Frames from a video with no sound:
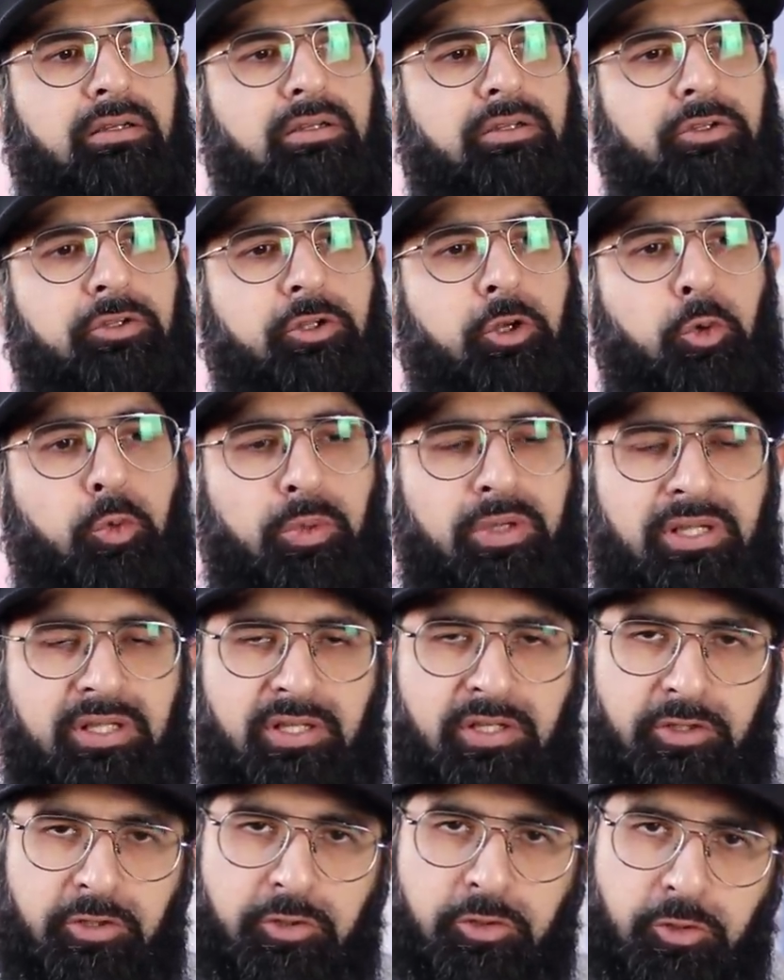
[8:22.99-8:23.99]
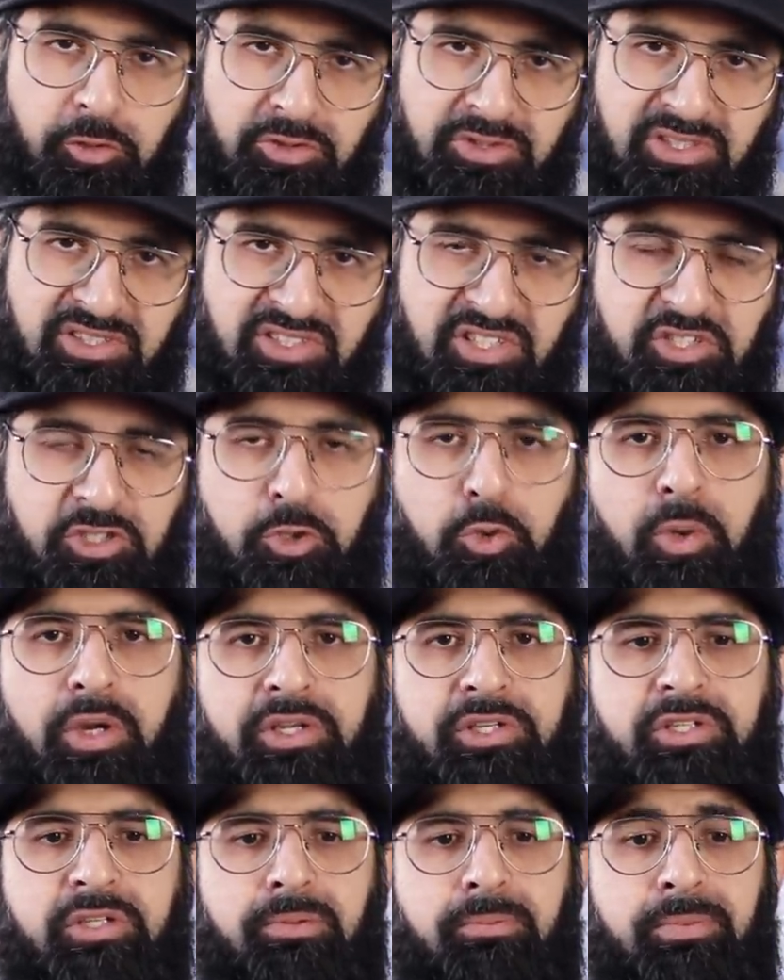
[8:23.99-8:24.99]
you know, we need to use the
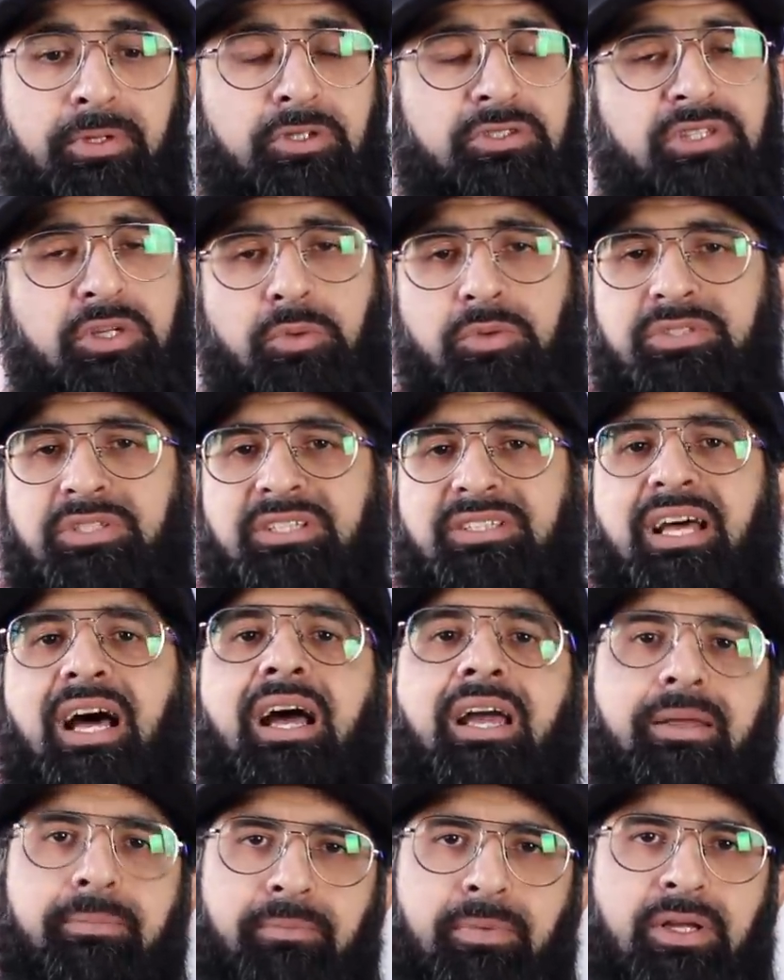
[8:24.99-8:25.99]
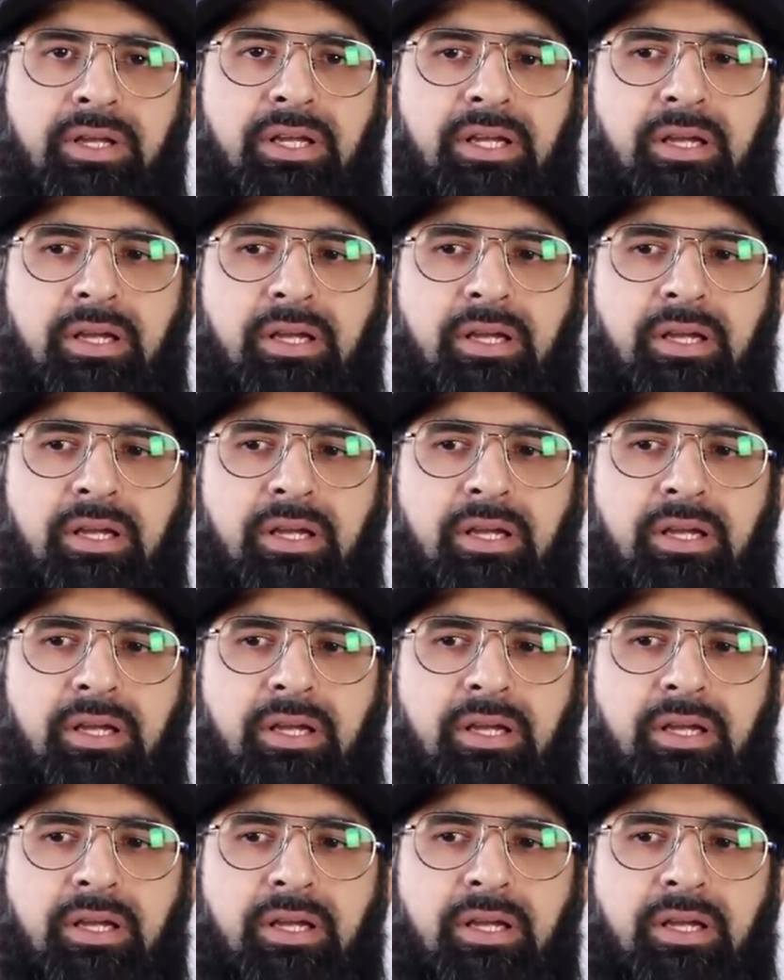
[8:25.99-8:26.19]
situation because there was a time